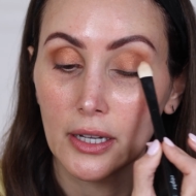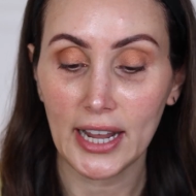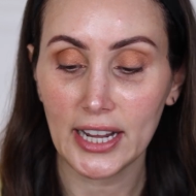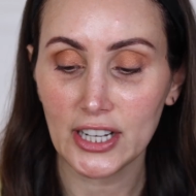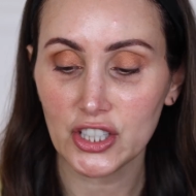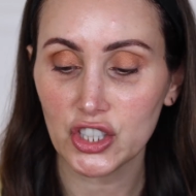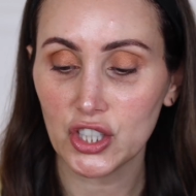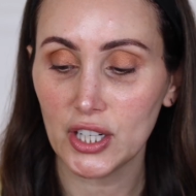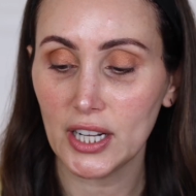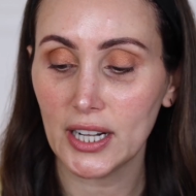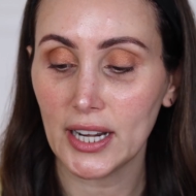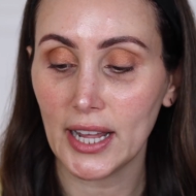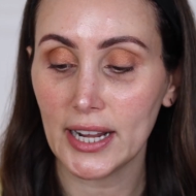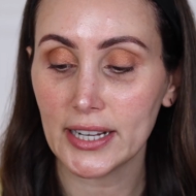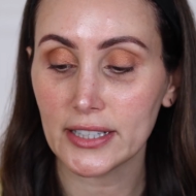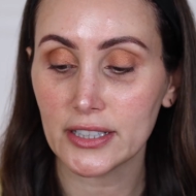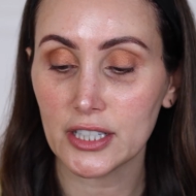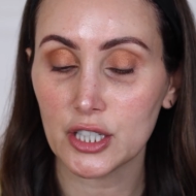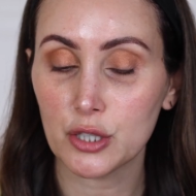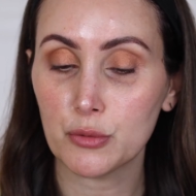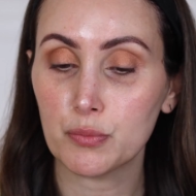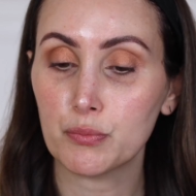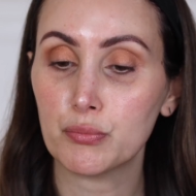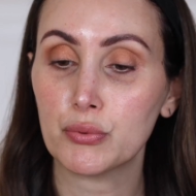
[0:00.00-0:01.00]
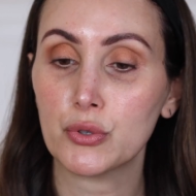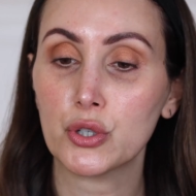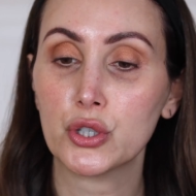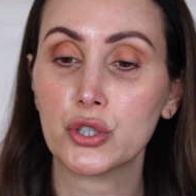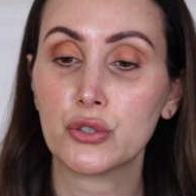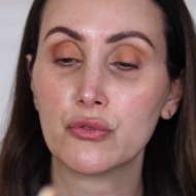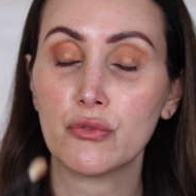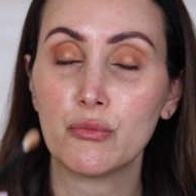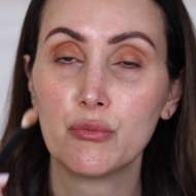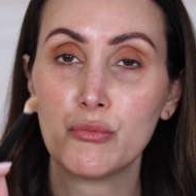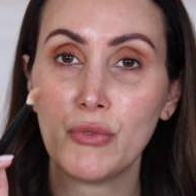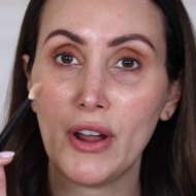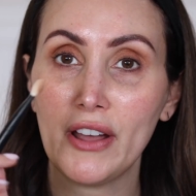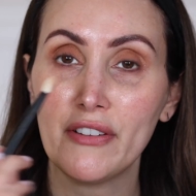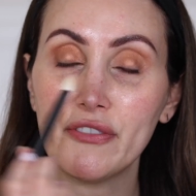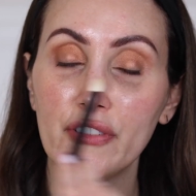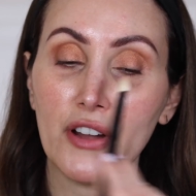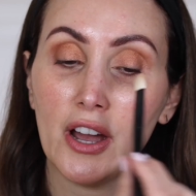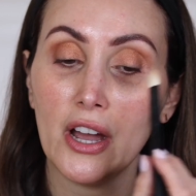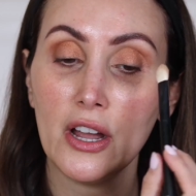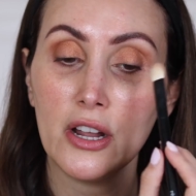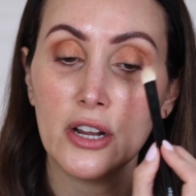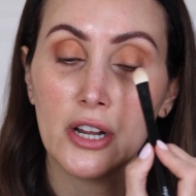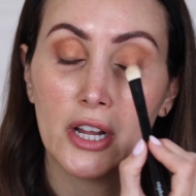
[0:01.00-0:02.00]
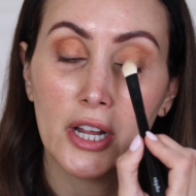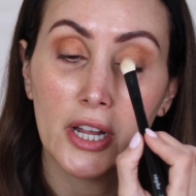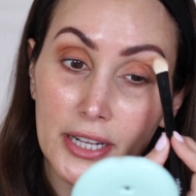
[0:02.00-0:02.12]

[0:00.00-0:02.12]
I actually like this brush from Refa.